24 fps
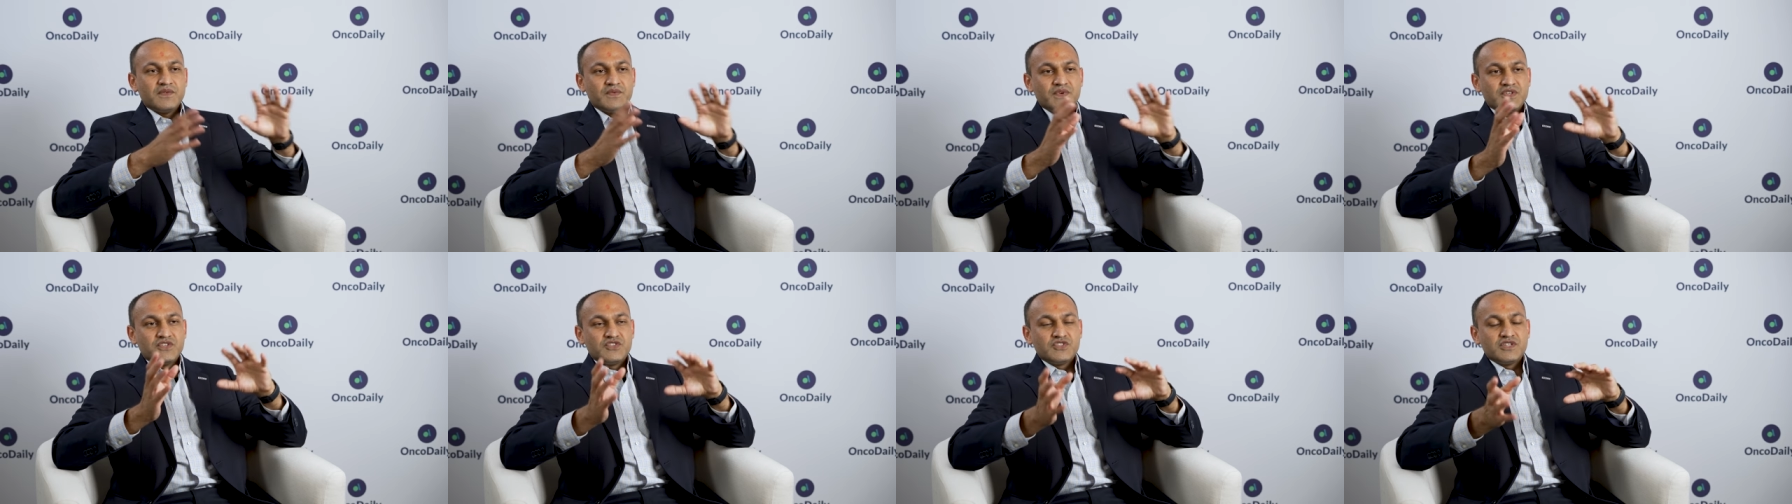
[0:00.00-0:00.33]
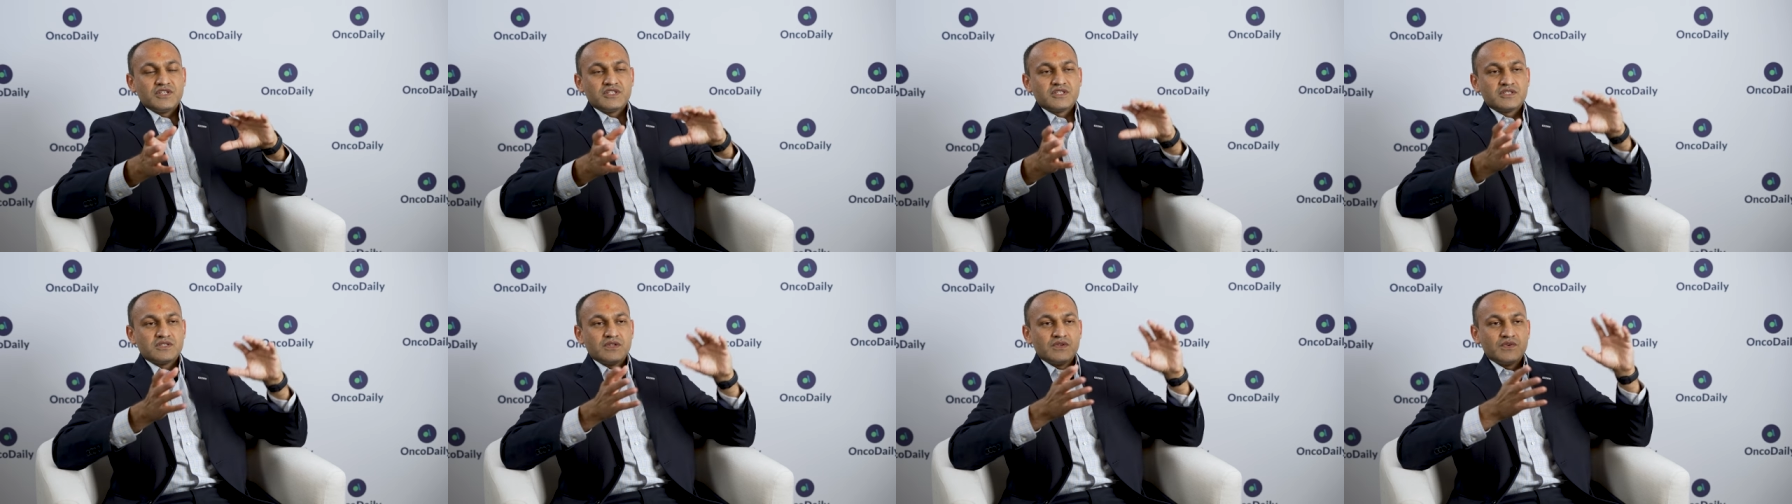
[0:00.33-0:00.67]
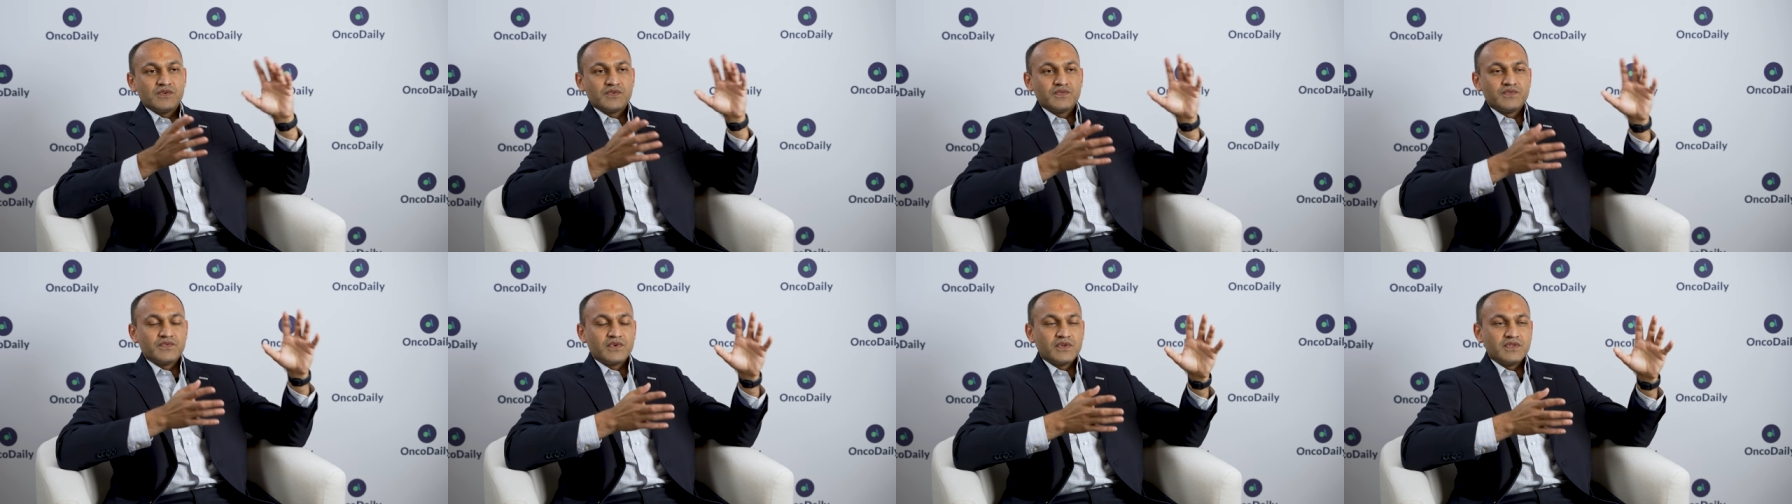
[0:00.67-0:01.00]
which just
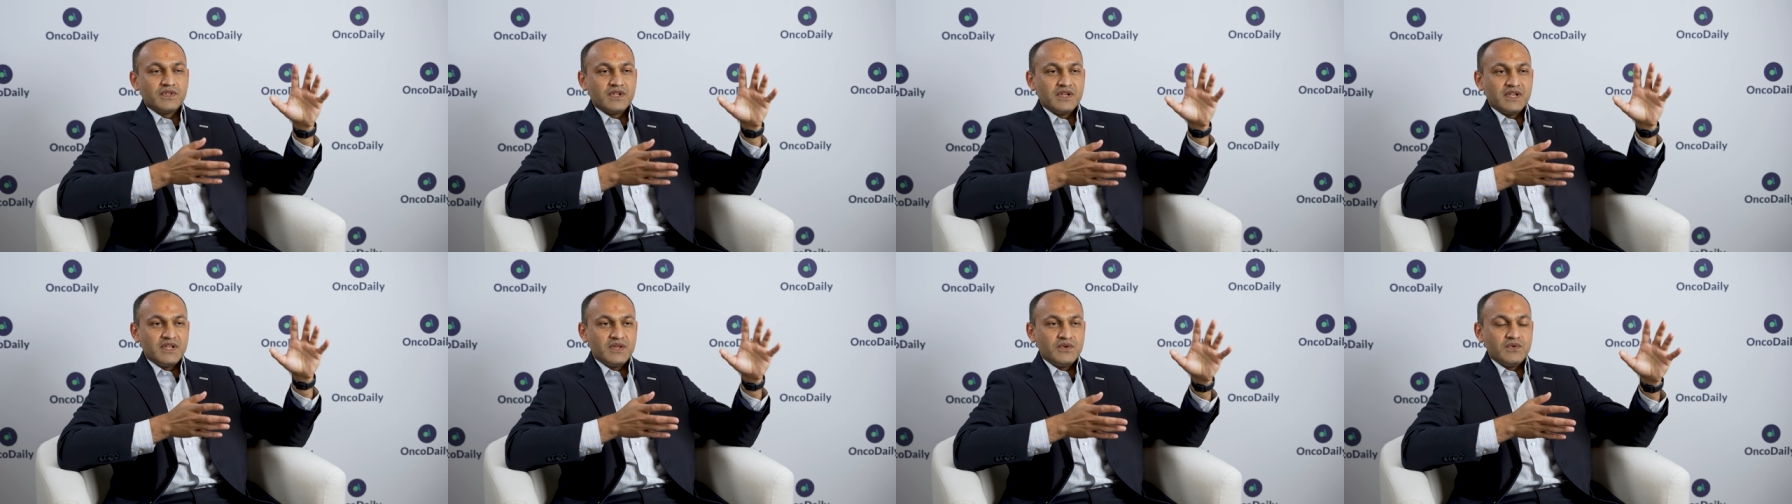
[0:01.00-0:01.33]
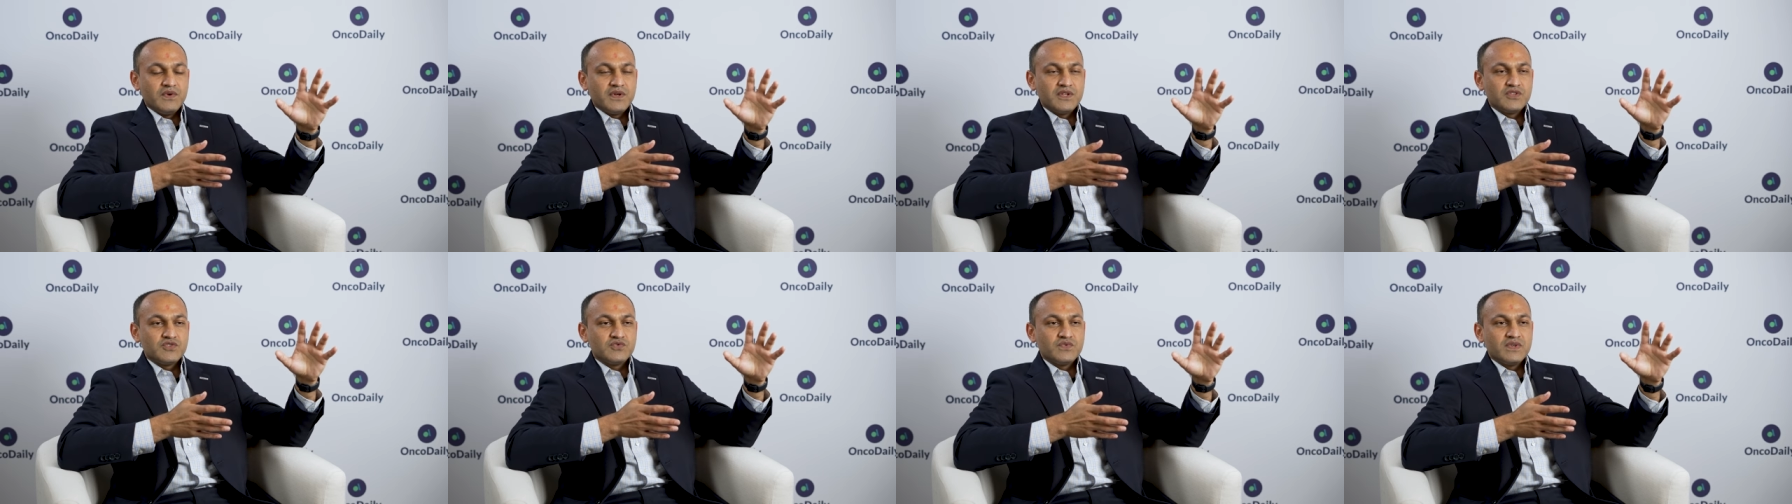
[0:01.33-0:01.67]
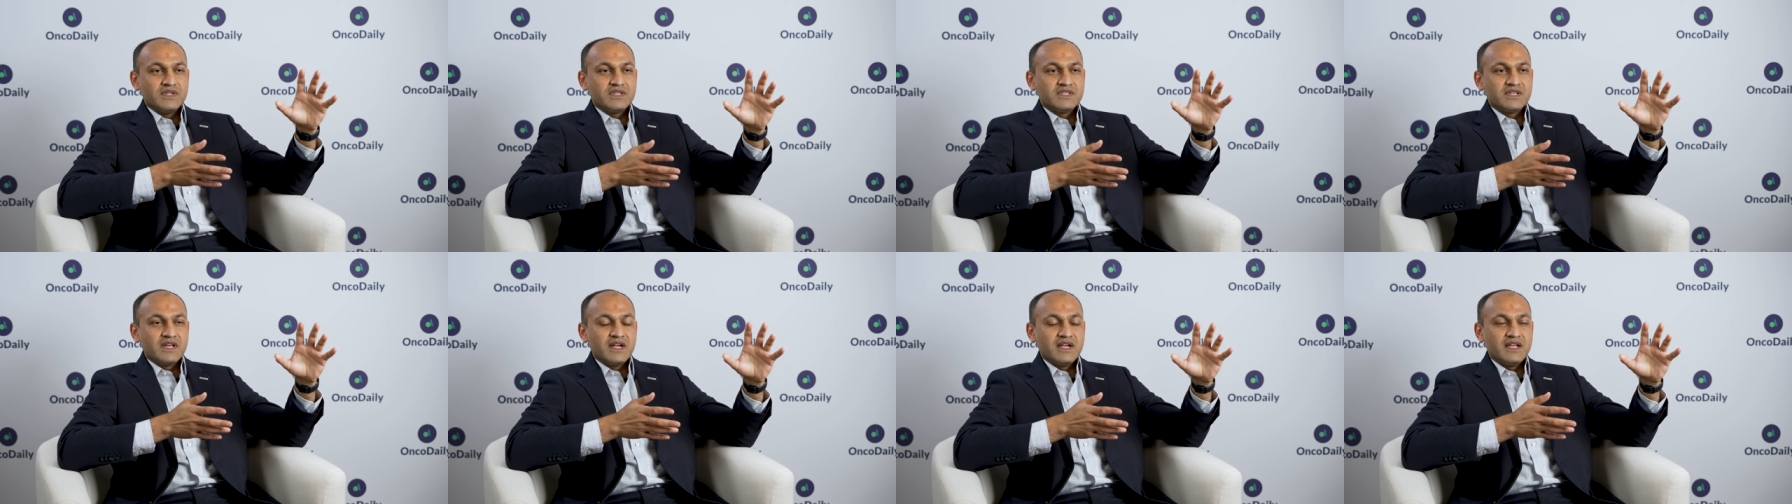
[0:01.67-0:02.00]
look for the
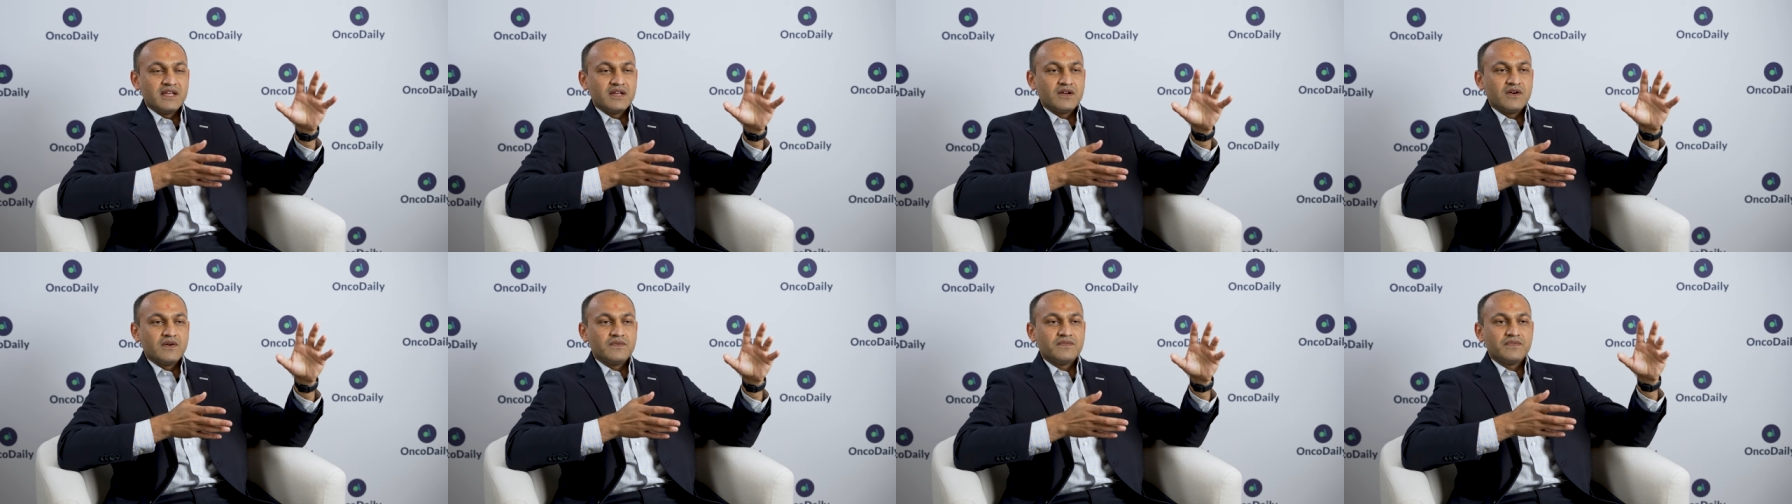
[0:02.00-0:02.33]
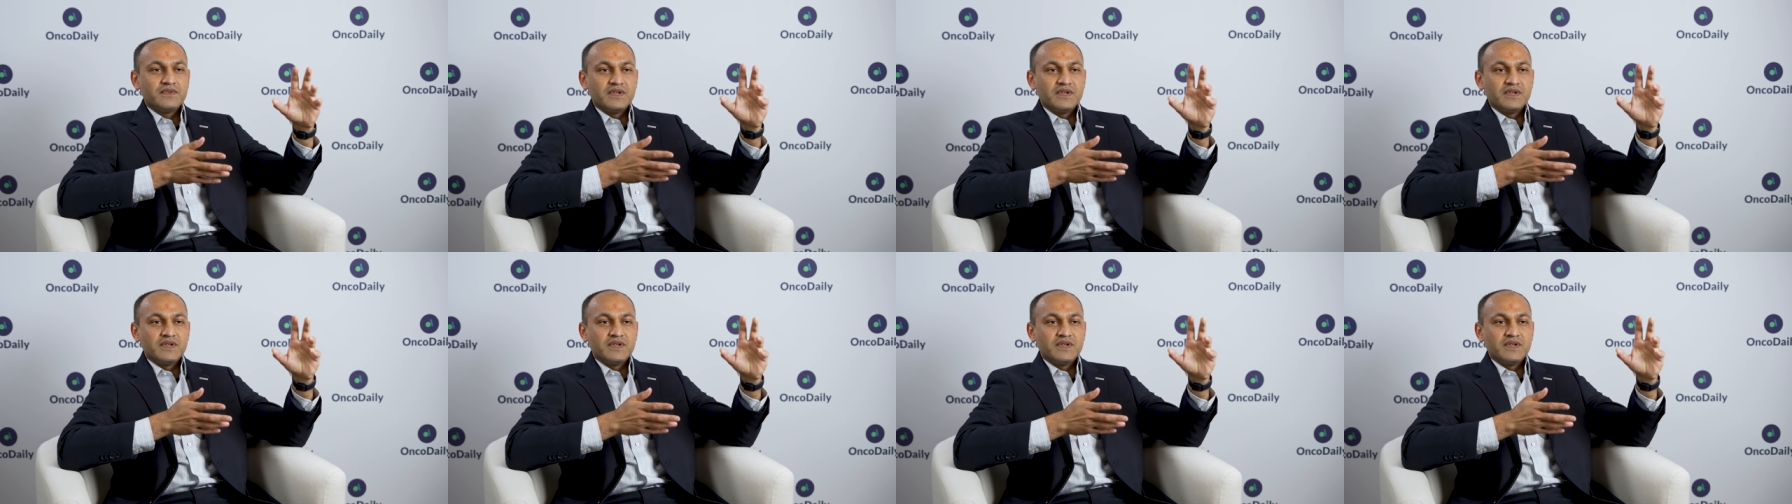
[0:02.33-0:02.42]
neoadjuvant setting of